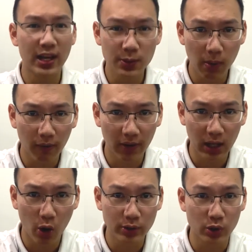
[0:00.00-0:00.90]
Facebook
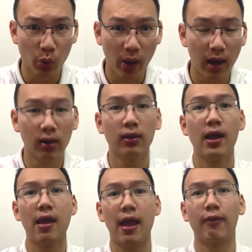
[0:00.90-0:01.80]
videos as
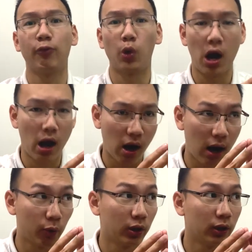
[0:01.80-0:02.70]
well, and for
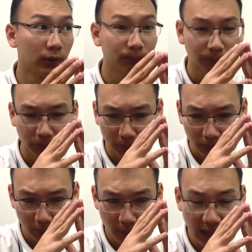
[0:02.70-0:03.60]
our
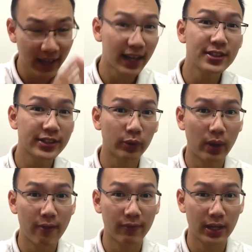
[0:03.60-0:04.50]

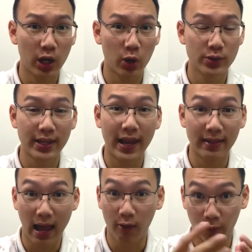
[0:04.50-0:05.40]
Instagram videos,
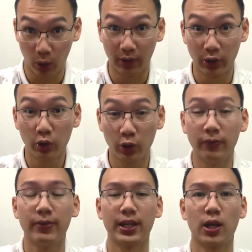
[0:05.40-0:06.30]
and now for our
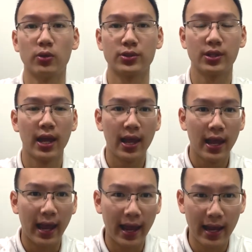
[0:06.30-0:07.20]
YouTube videos.
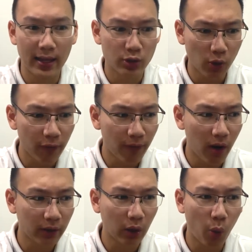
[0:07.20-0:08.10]
And so
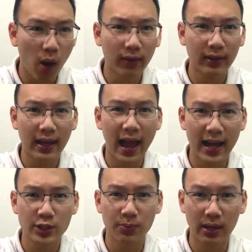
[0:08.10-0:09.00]
far, the quality
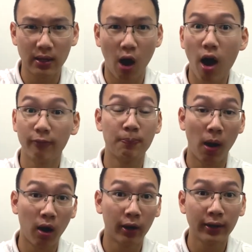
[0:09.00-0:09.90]
has been off
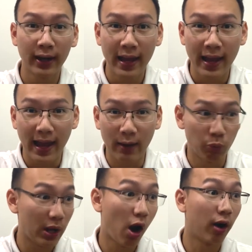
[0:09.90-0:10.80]
par,
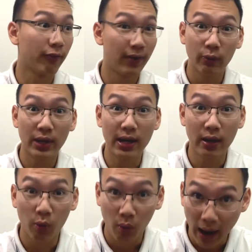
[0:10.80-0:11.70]
and we are
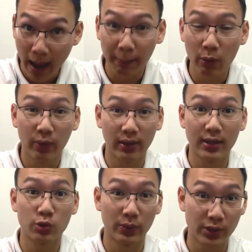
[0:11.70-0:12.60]
very happy with
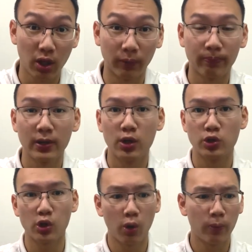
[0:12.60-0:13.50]
its result.
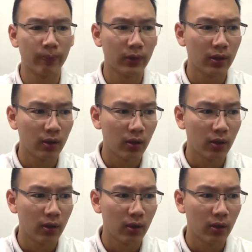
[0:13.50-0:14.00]
So